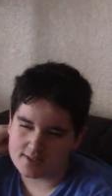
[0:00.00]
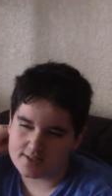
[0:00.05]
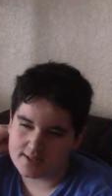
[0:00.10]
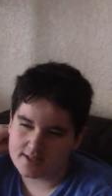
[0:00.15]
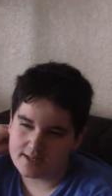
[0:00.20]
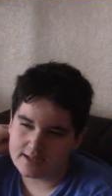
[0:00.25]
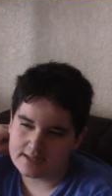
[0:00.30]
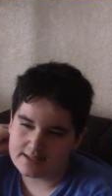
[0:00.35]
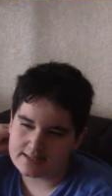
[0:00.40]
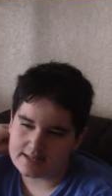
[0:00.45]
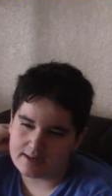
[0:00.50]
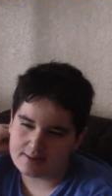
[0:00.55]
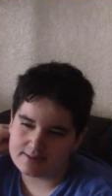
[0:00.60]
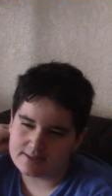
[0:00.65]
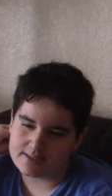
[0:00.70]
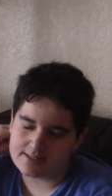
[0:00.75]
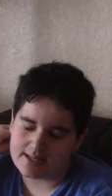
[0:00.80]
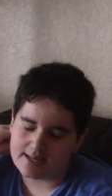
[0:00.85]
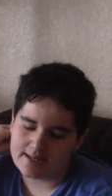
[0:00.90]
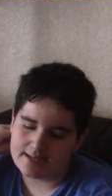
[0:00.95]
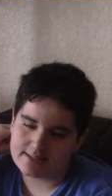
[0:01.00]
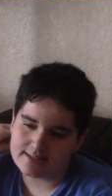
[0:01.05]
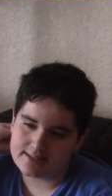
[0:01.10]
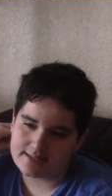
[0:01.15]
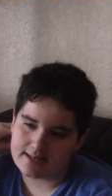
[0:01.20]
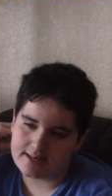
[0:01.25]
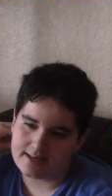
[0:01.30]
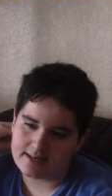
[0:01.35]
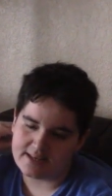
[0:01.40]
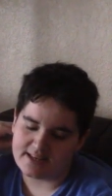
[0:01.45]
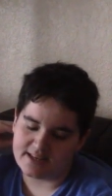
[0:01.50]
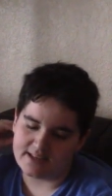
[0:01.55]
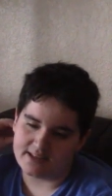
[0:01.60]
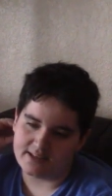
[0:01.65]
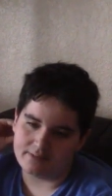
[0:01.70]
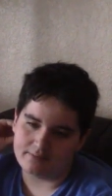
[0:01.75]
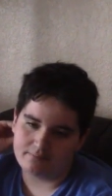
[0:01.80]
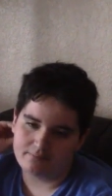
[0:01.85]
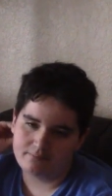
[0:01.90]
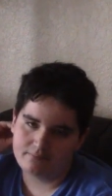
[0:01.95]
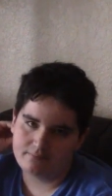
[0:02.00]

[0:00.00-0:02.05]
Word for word: series. I would say it's a